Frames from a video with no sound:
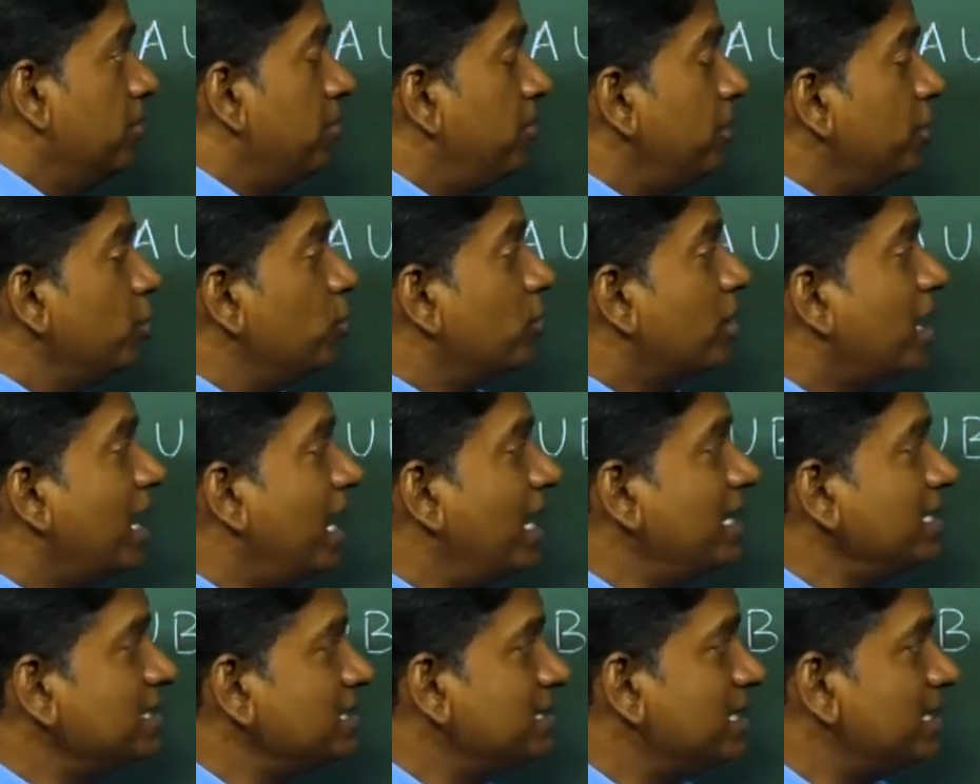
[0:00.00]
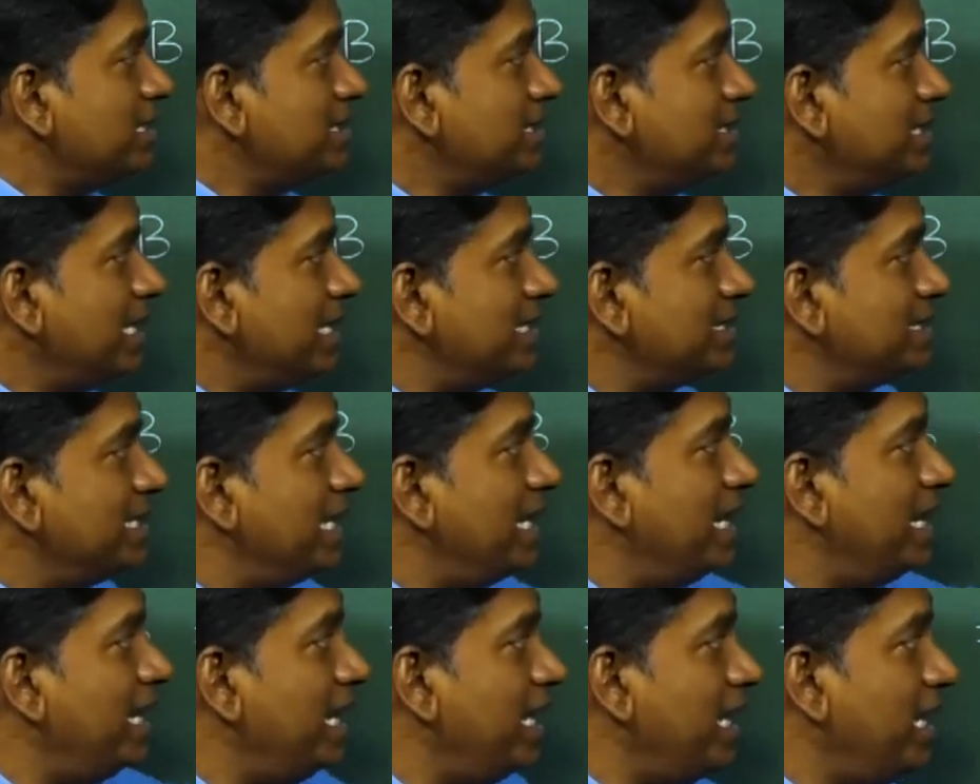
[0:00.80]
but you can't just say
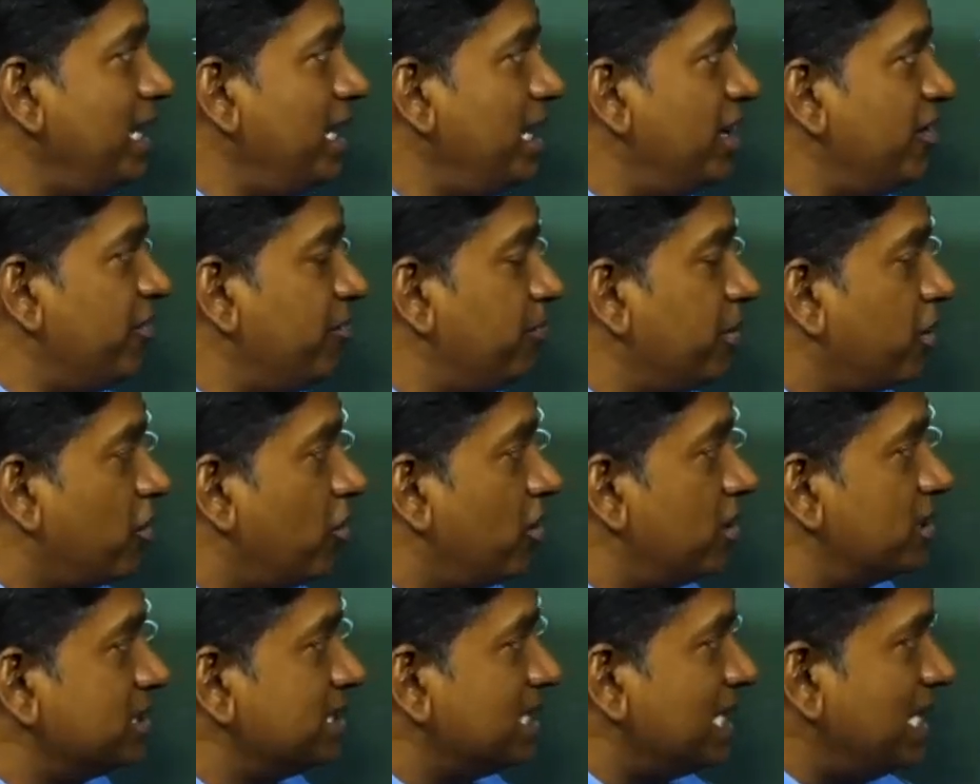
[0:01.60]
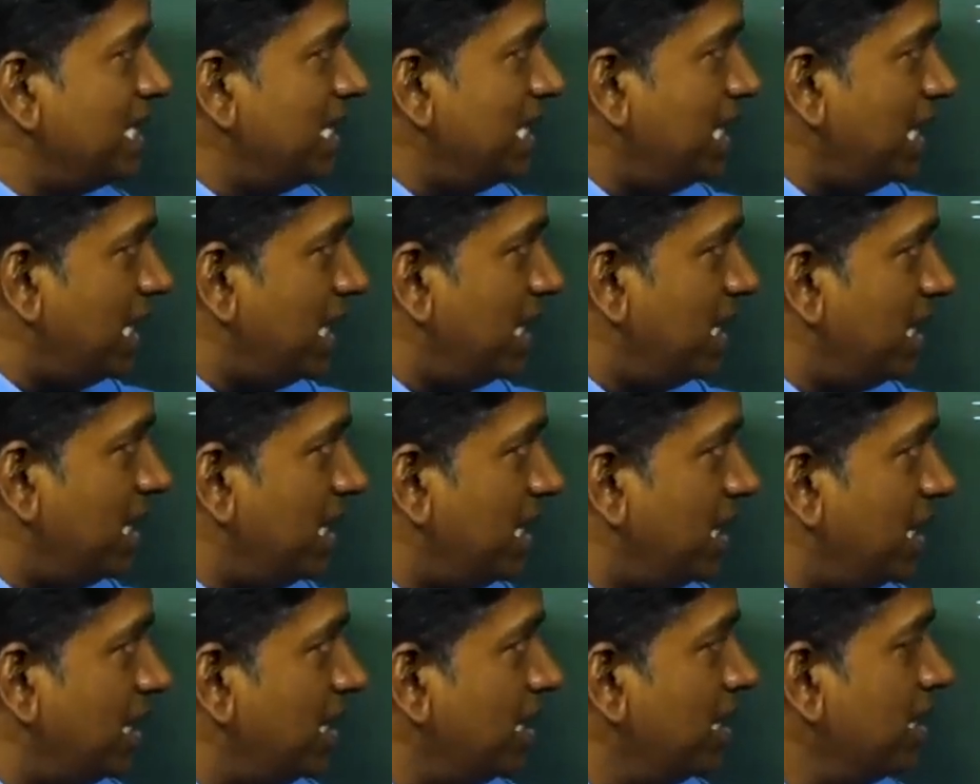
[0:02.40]
C, D, E, F because
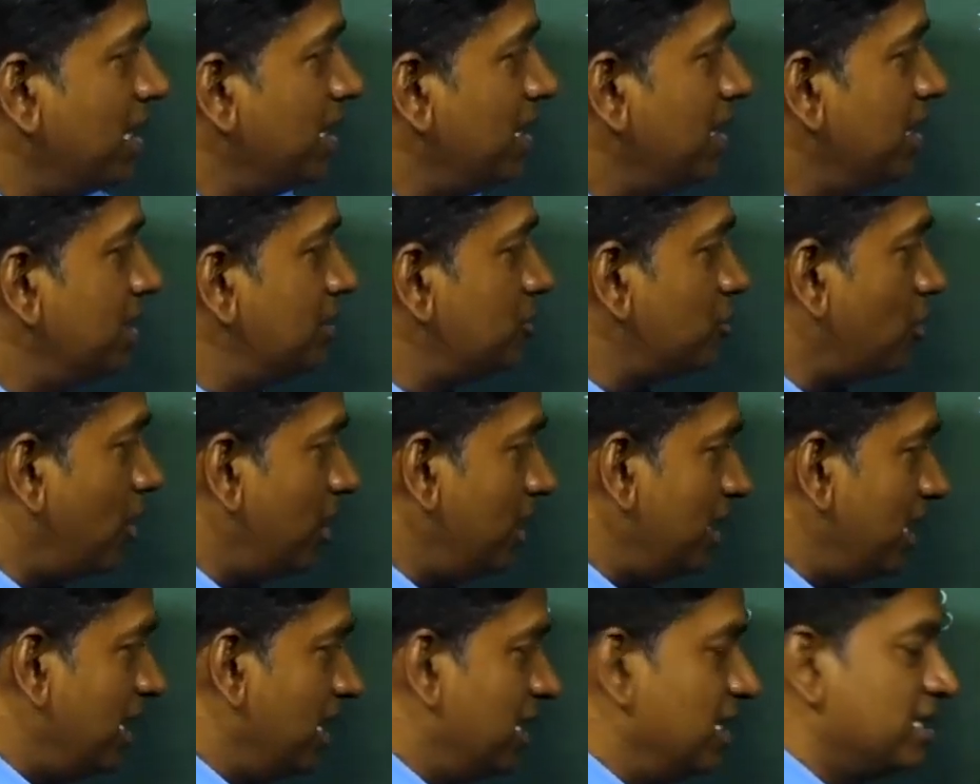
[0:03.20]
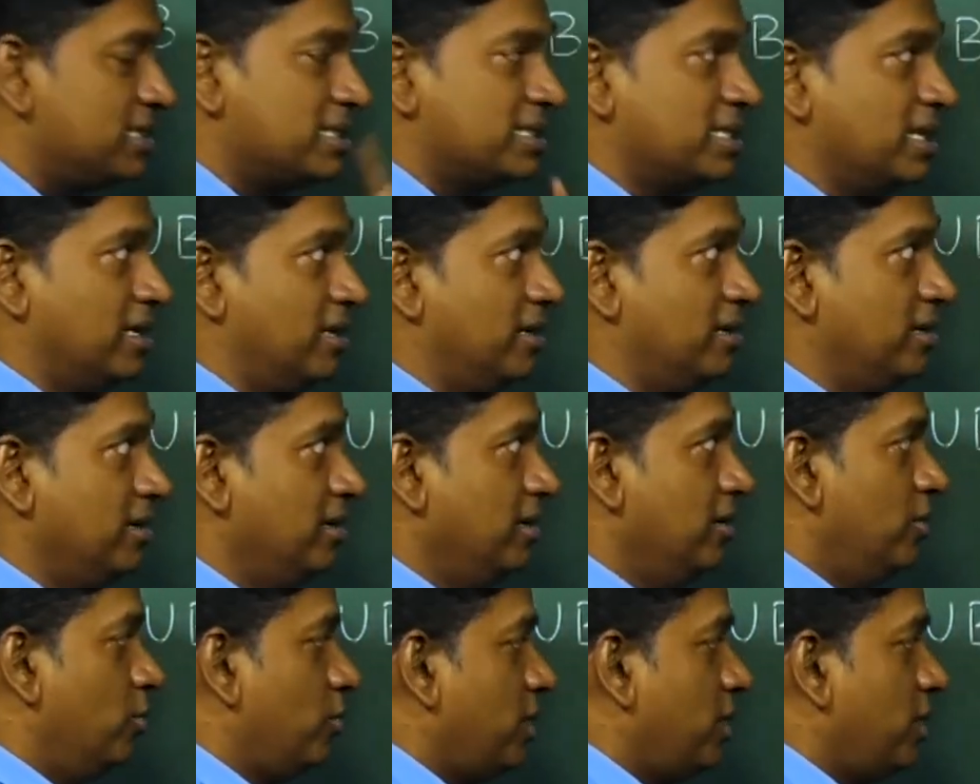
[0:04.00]
E is already listed.